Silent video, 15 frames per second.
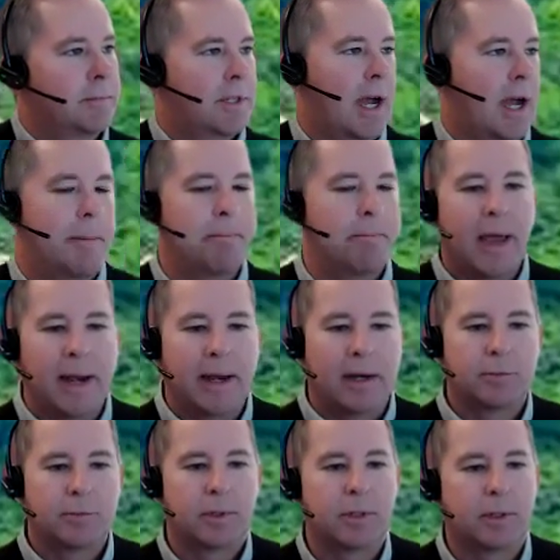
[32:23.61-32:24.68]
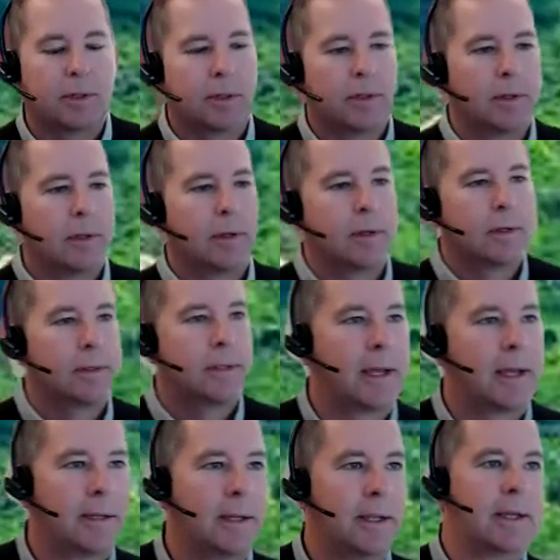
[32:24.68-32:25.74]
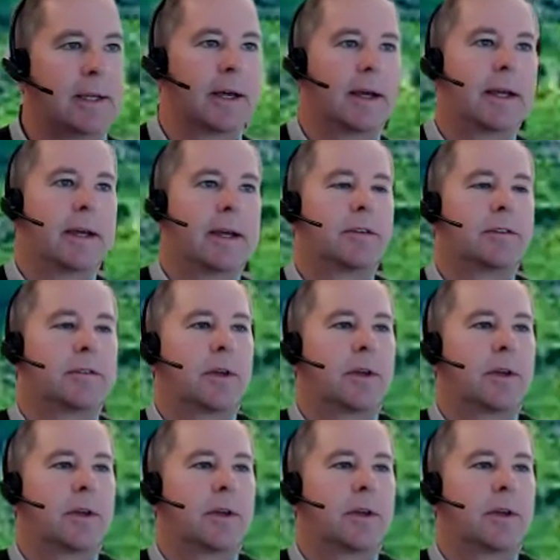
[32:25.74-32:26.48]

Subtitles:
time management technique, I guess.